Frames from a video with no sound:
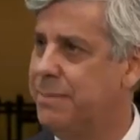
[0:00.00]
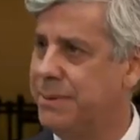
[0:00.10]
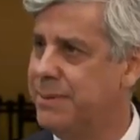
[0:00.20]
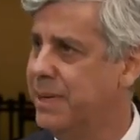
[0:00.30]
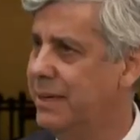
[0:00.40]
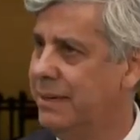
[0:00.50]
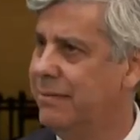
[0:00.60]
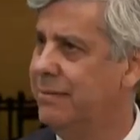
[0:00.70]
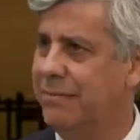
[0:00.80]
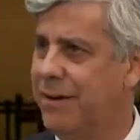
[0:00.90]

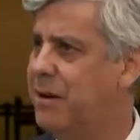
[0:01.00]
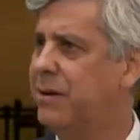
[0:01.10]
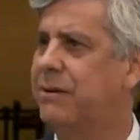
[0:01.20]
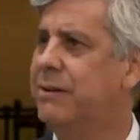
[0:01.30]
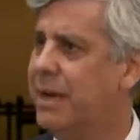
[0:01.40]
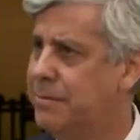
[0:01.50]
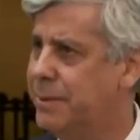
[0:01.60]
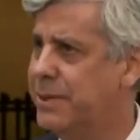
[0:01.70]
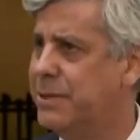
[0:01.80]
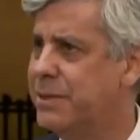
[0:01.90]
posting very good
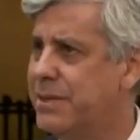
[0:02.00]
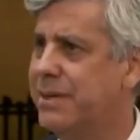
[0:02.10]
numbers.